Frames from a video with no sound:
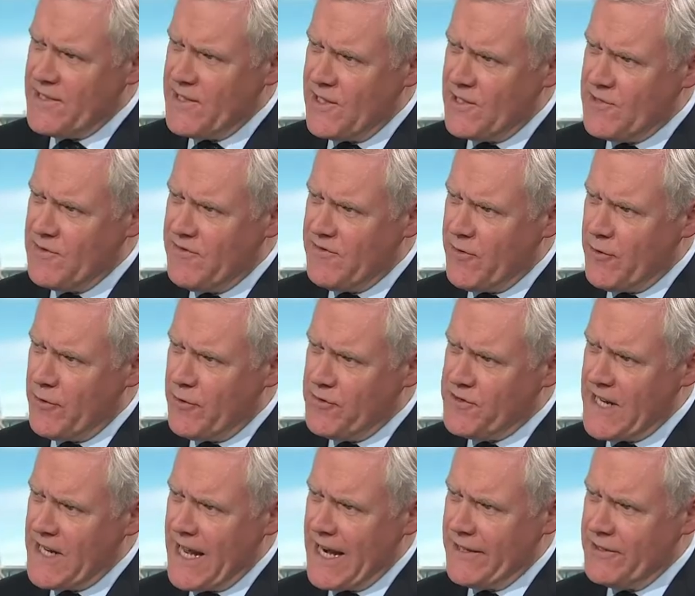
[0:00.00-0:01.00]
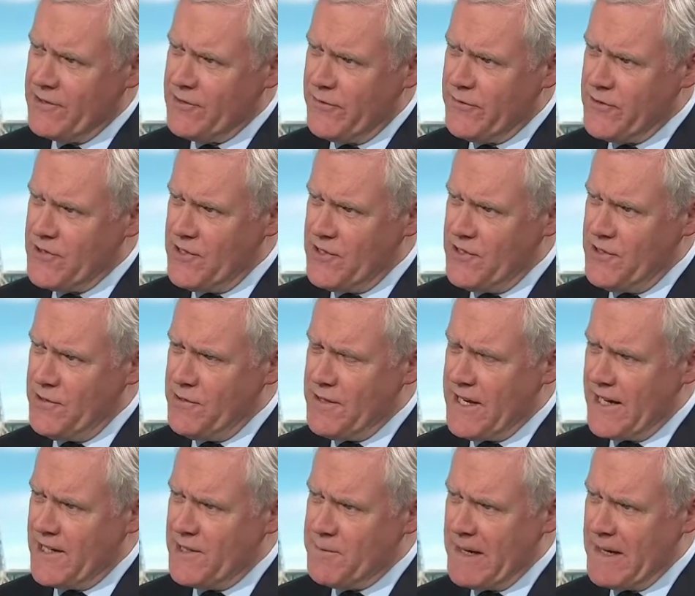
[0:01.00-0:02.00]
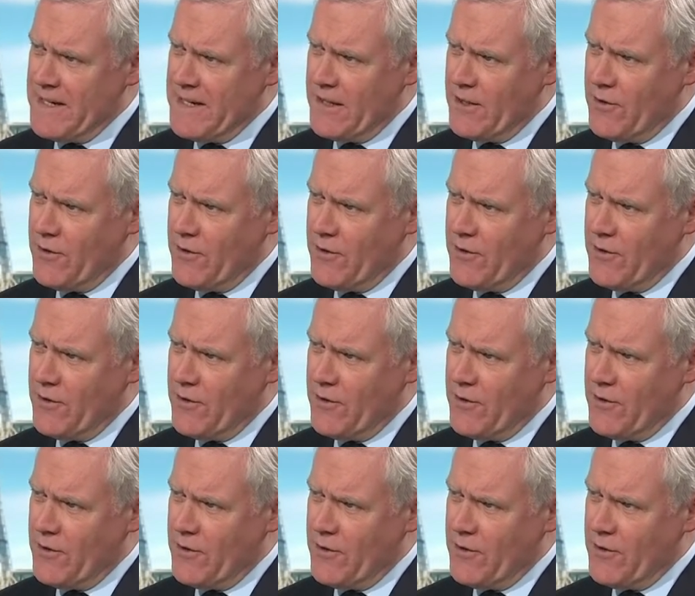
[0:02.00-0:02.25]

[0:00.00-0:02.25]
of access to foreign talent? Obviously, the UK's